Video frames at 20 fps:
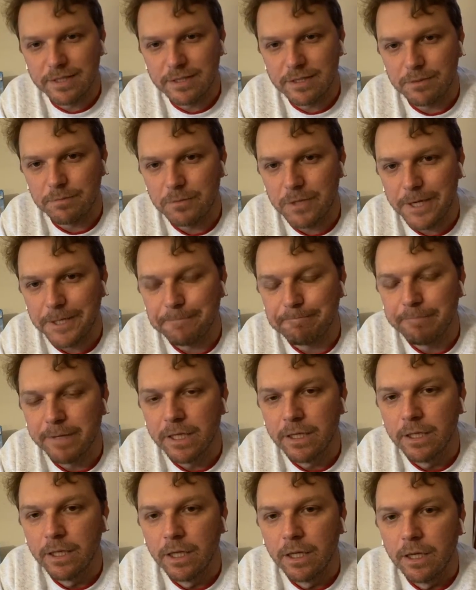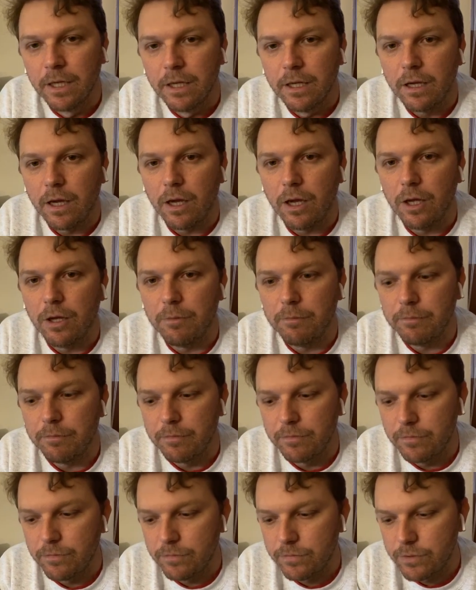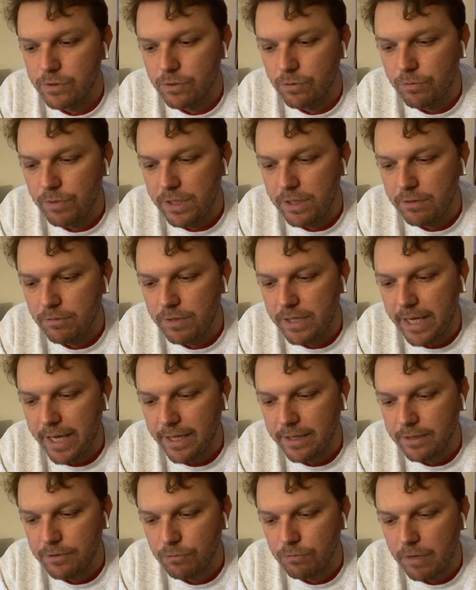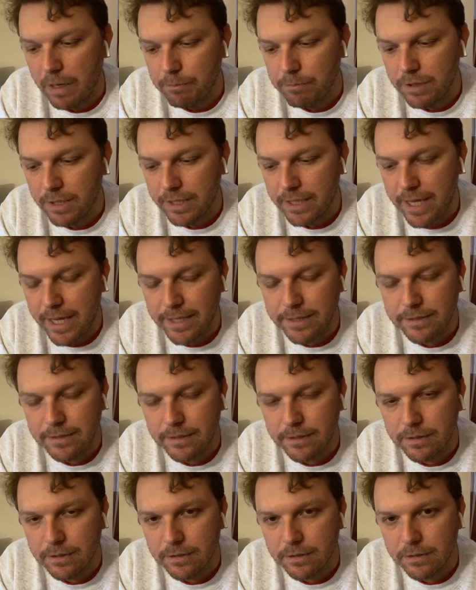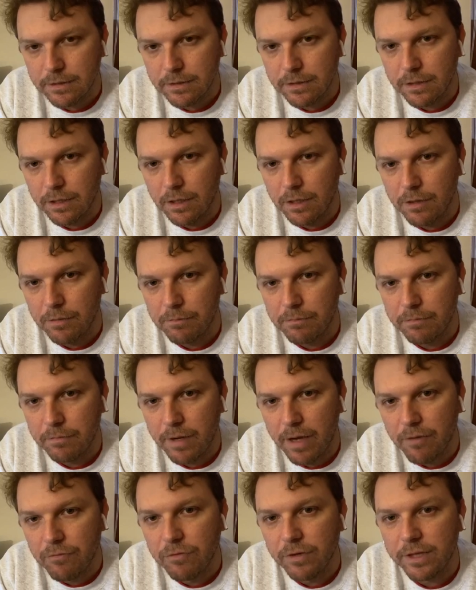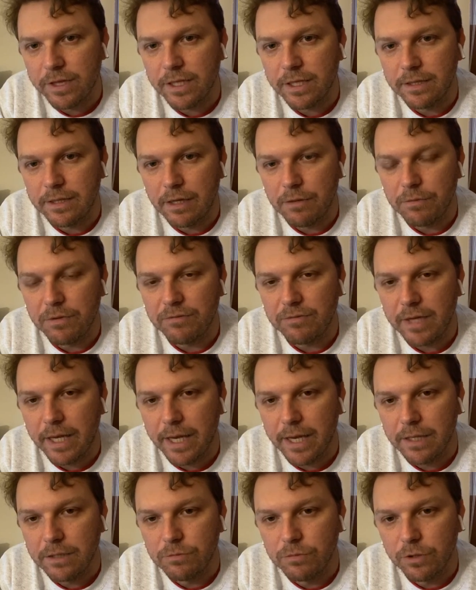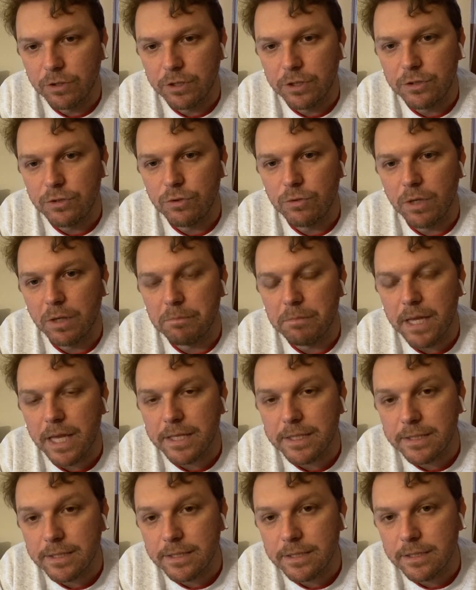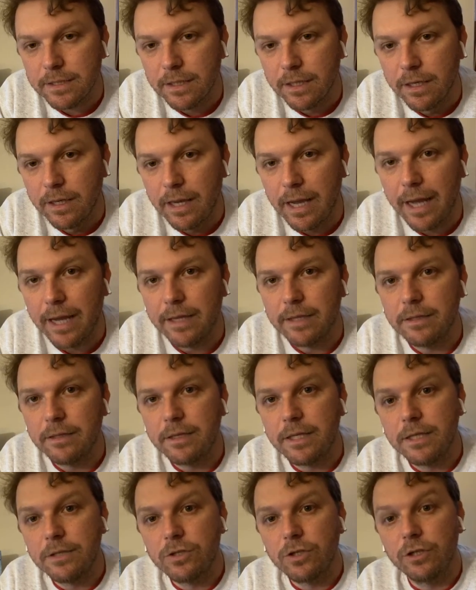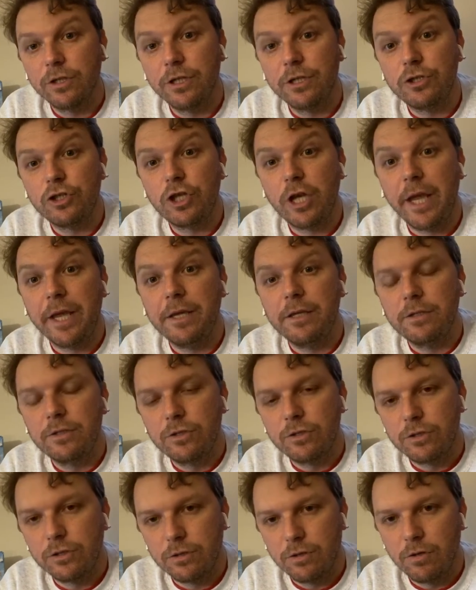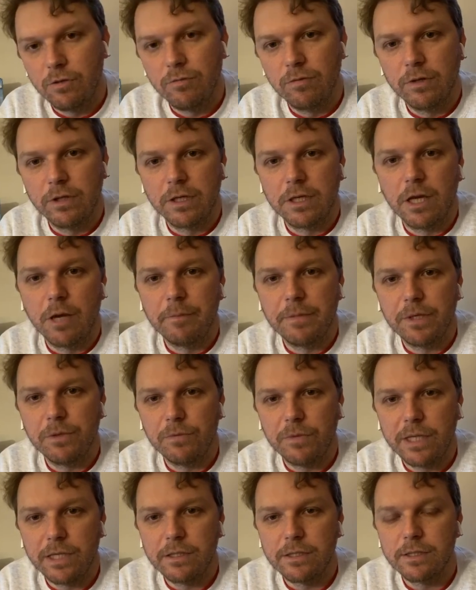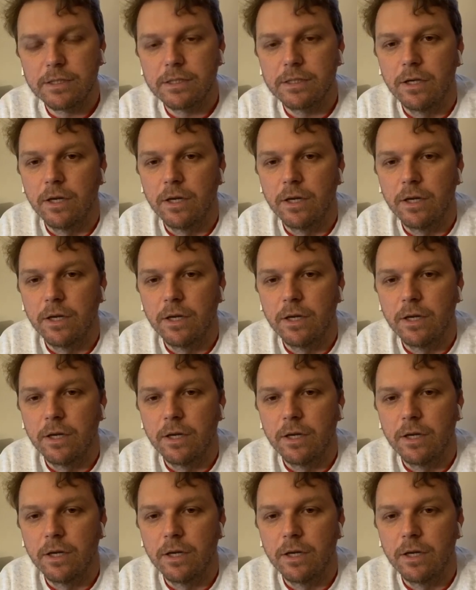right? So we can't replicate everything that we've had. We're going to do our best, and things are going to change over the coming weeks.